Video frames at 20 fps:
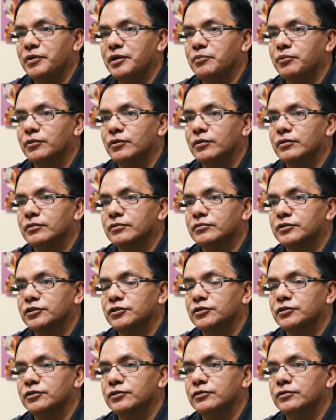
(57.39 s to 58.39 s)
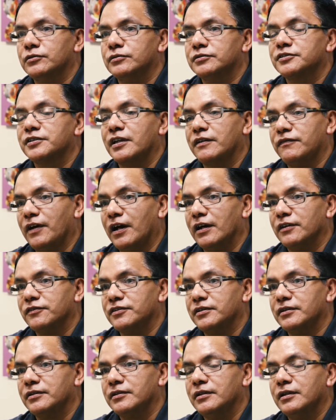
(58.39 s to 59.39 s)
people to safe
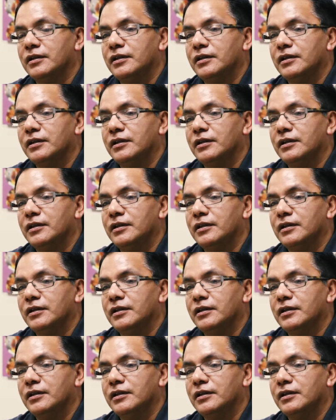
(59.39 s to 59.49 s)
housing.